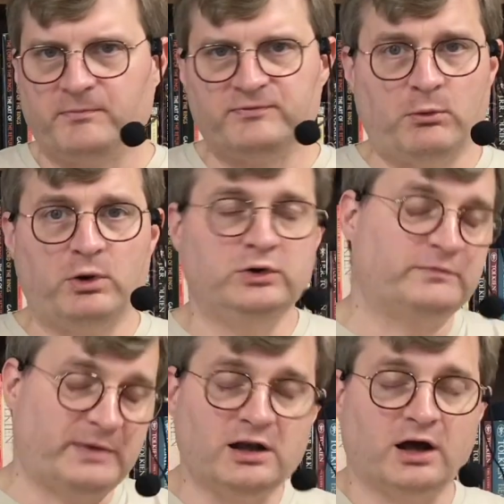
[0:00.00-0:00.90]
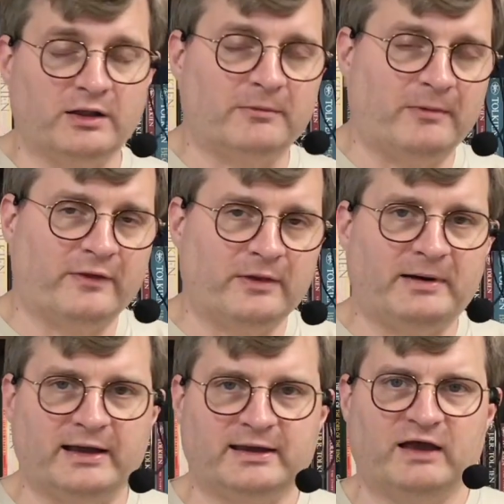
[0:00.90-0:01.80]
someone who's been on the
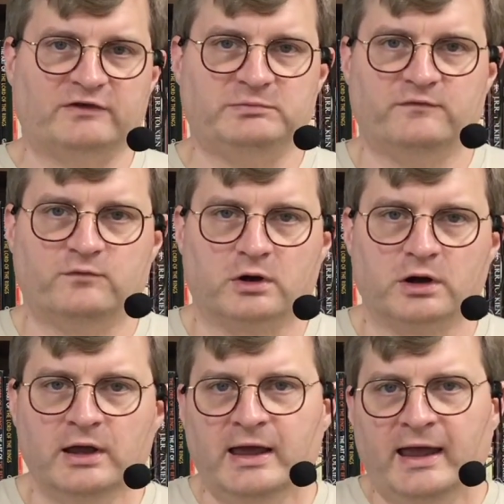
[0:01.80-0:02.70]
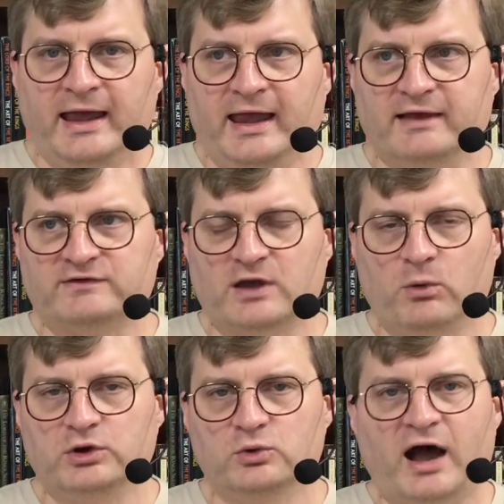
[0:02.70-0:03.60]
podcast before and
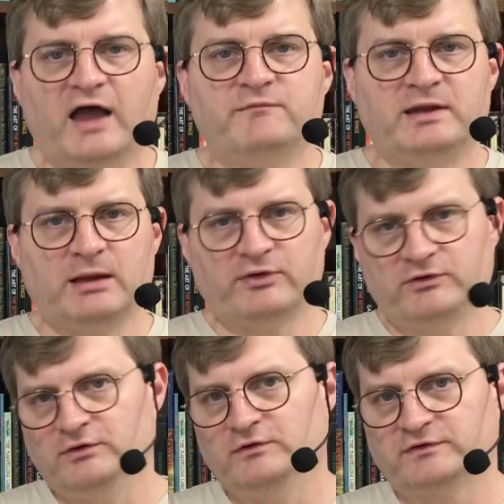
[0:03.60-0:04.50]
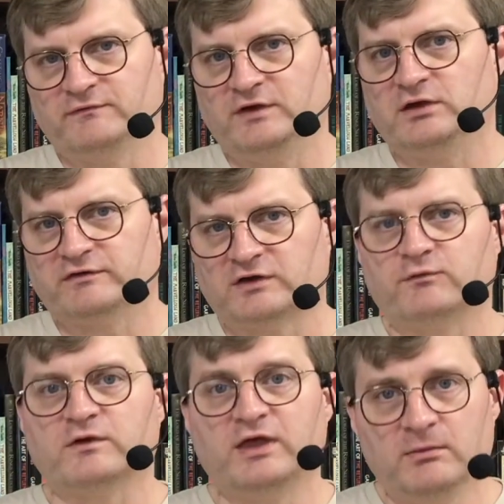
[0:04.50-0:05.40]
someone who I've been able to do some video stuff
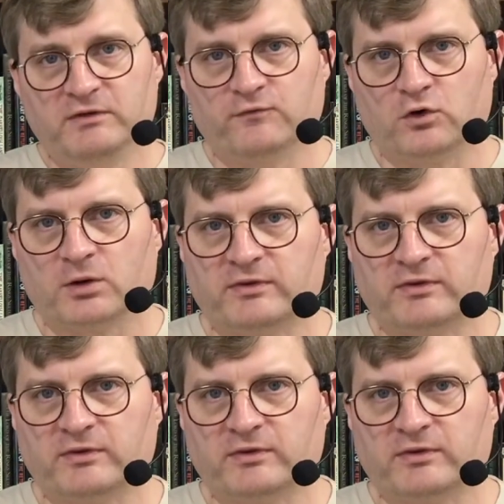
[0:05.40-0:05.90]
with him before.